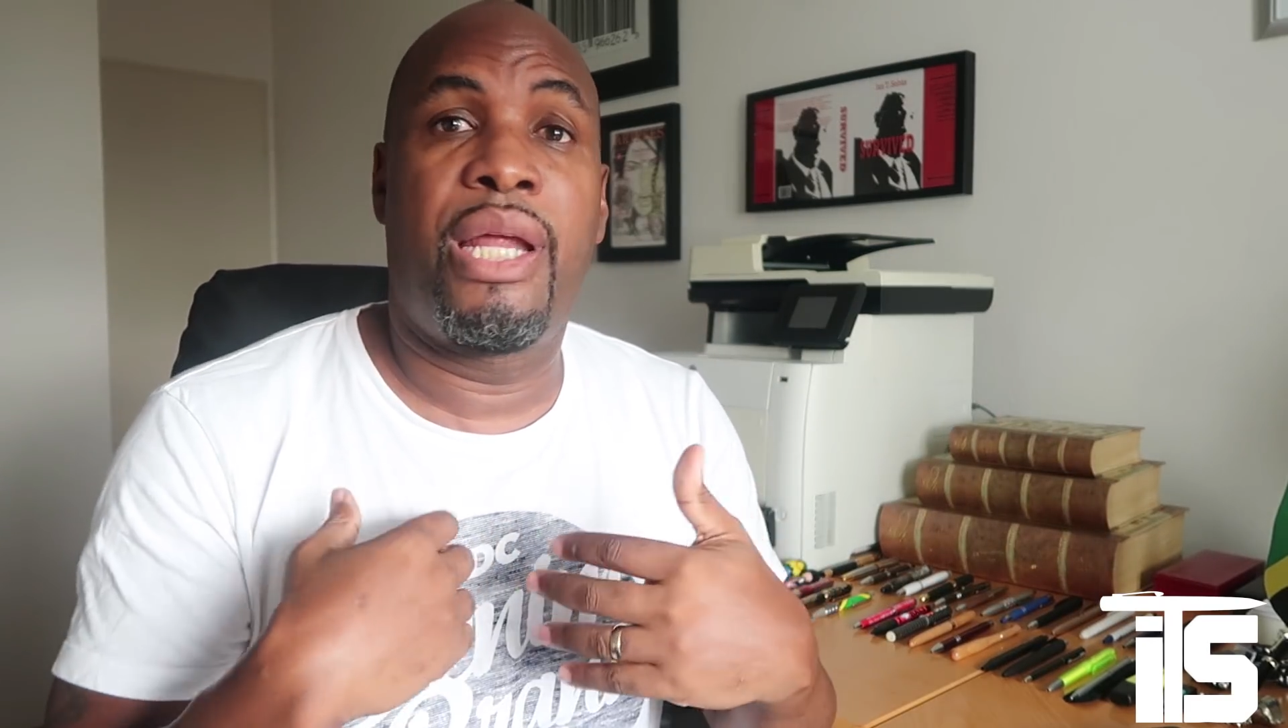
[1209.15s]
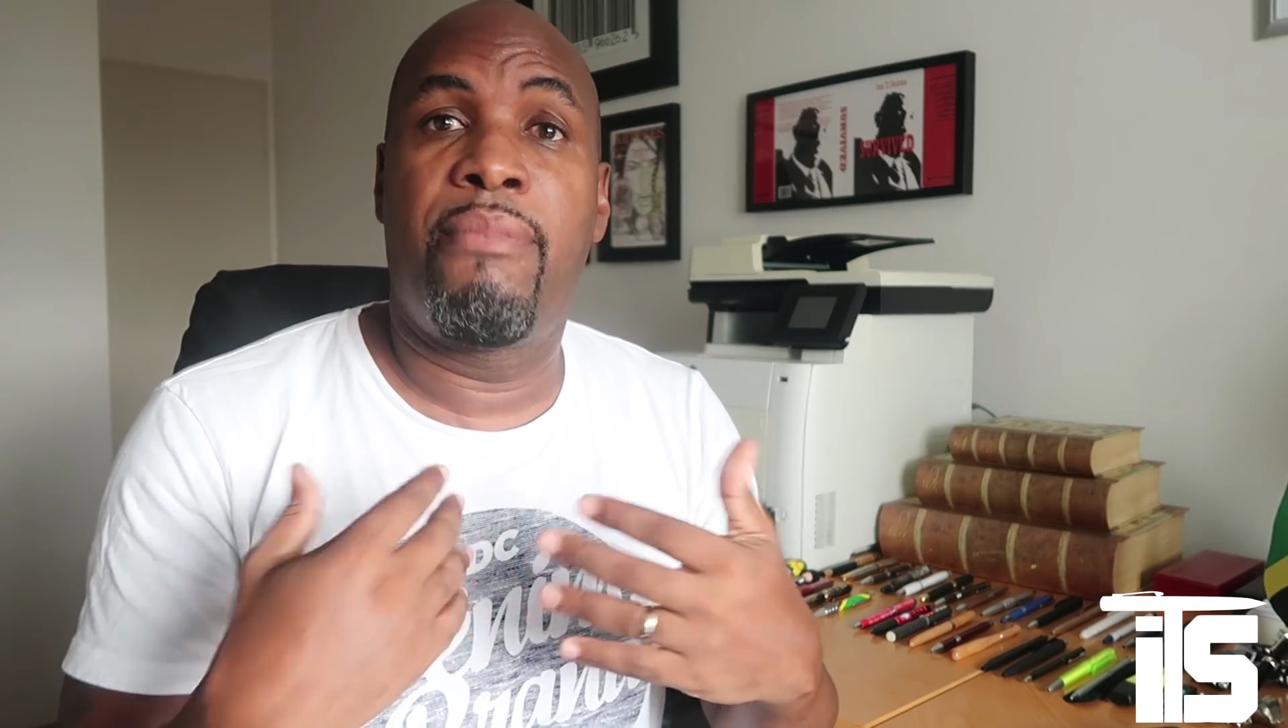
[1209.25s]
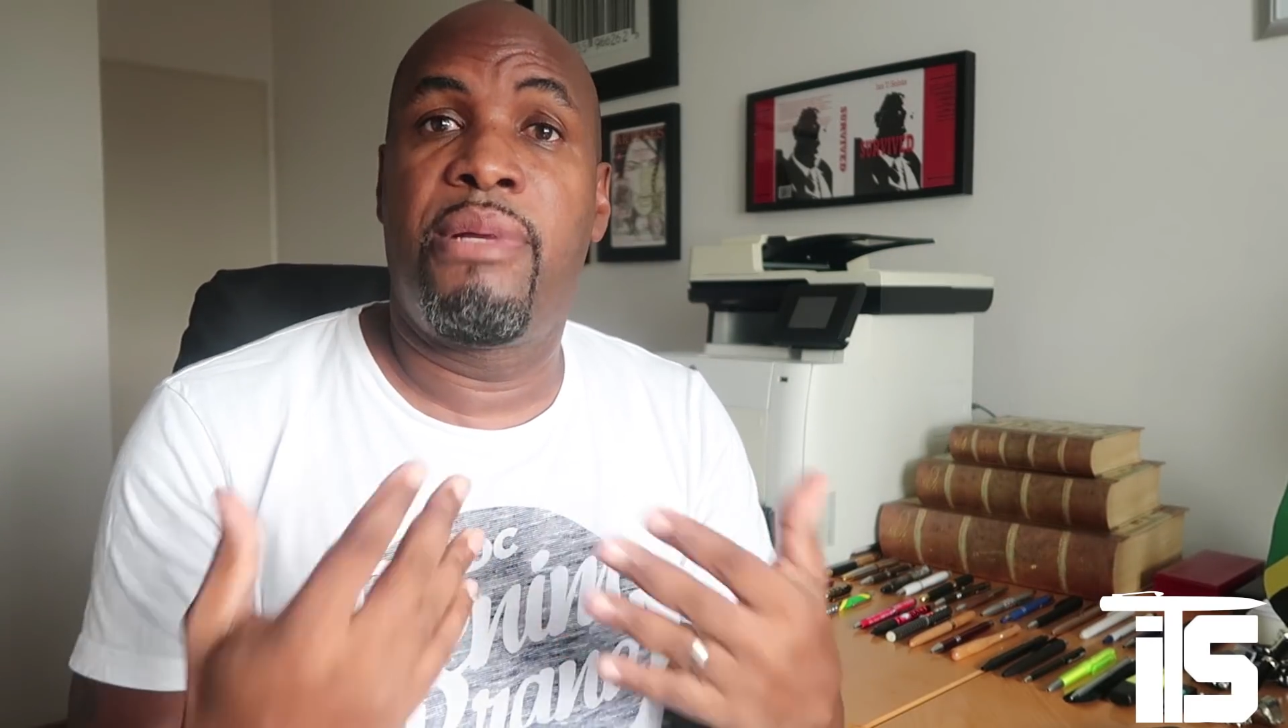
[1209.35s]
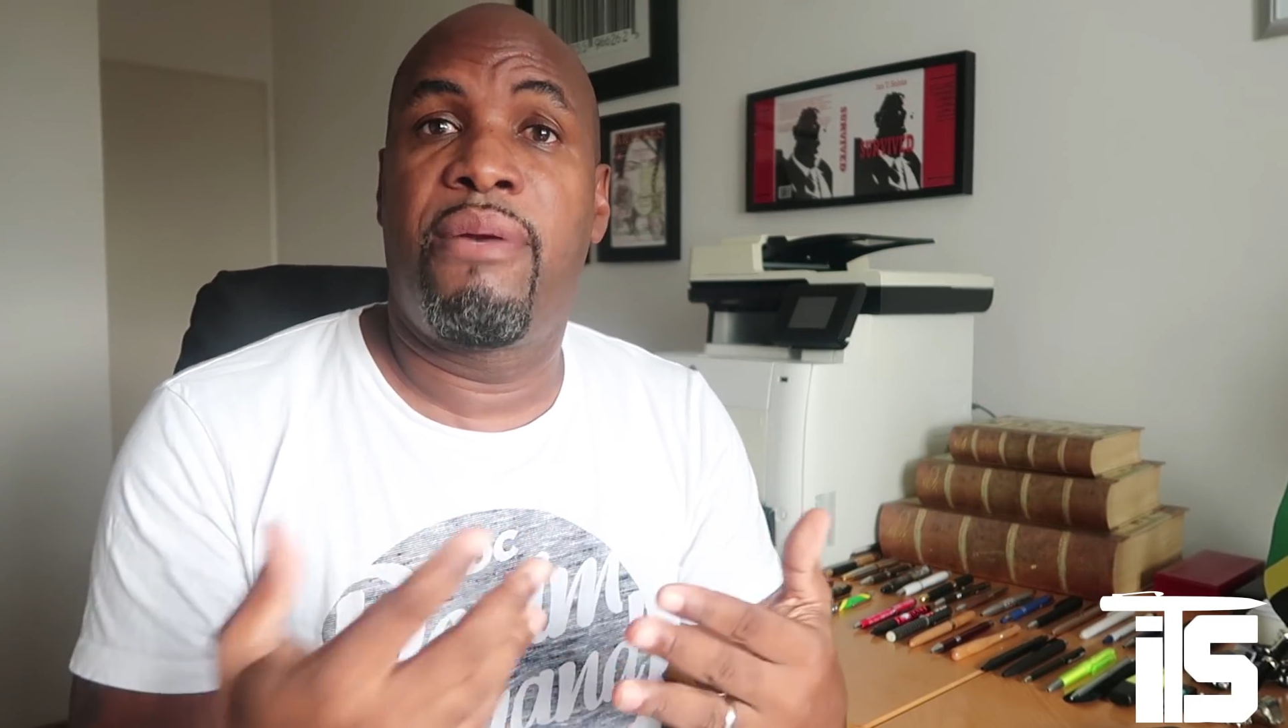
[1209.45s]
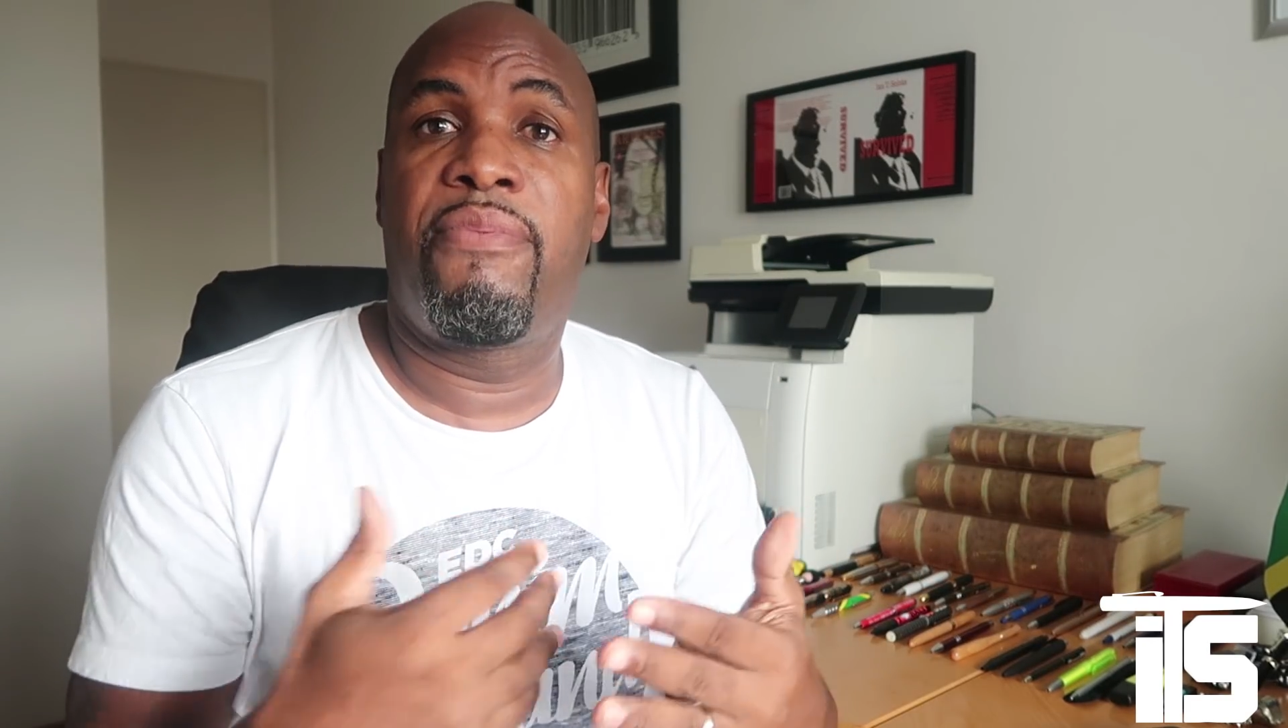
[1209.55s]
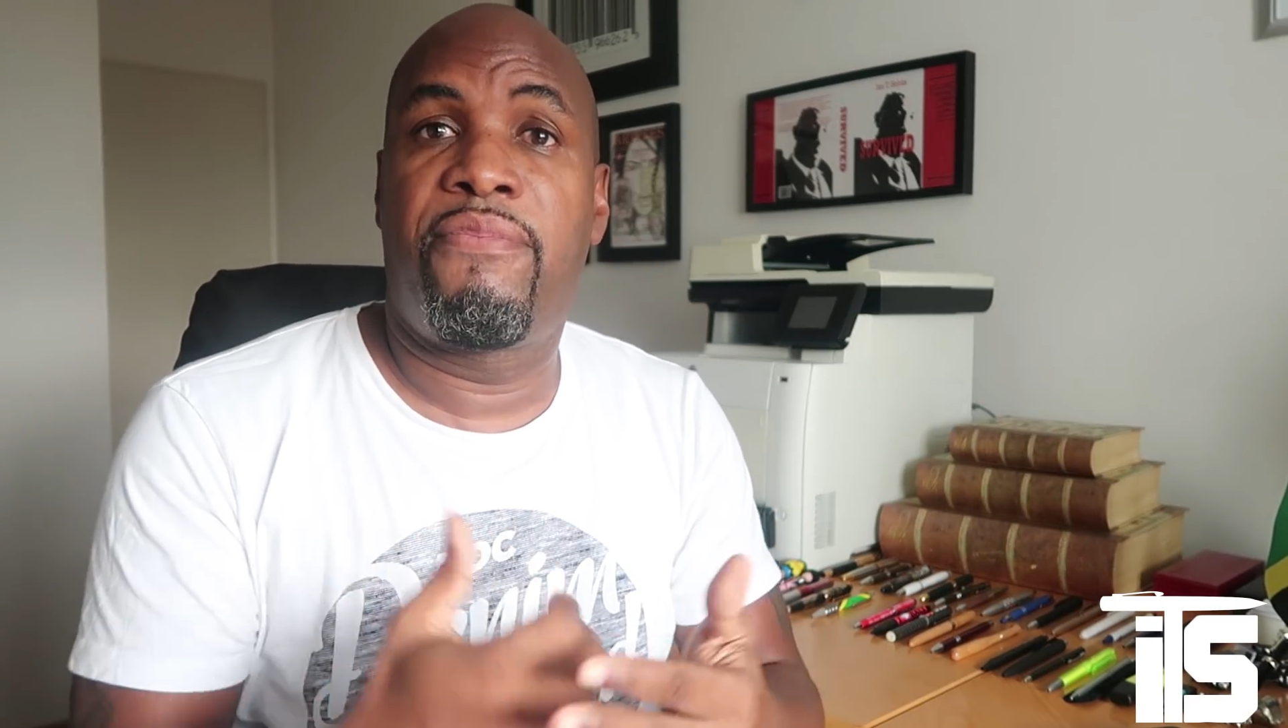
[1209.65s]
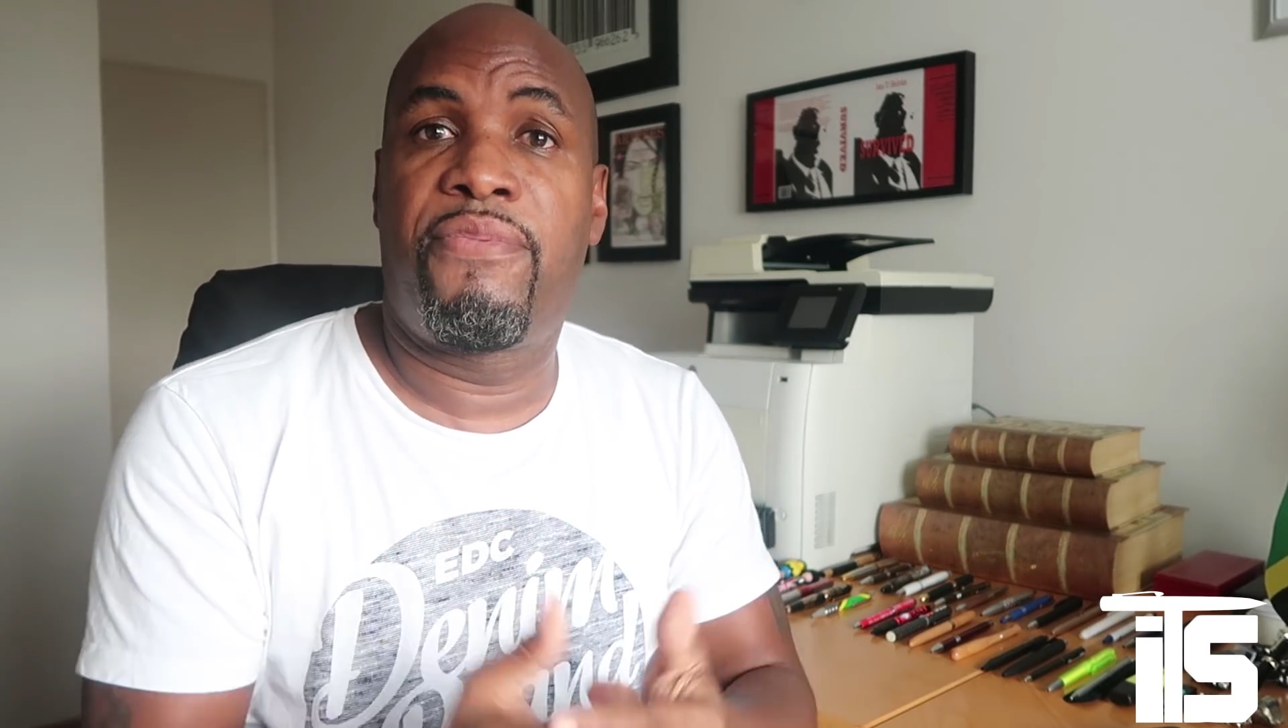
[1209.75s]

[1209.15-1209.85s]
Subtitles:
I'm leaving